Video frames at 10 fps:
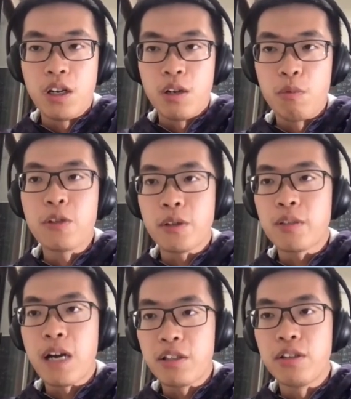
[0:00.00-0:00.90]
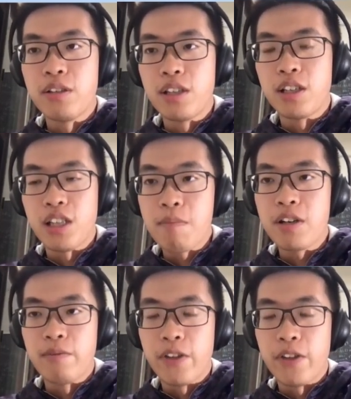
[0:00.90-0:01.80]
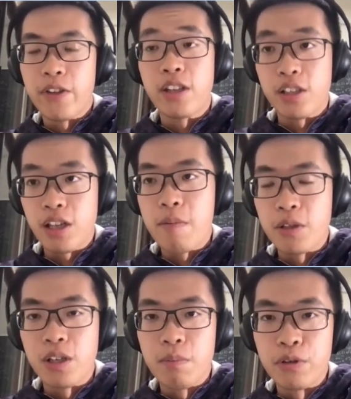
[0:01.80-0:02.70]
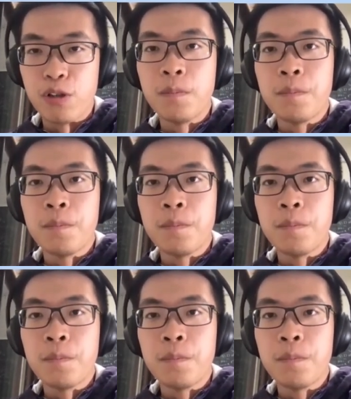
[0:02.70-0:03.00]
with respect to the number of this Hamiltonian pool.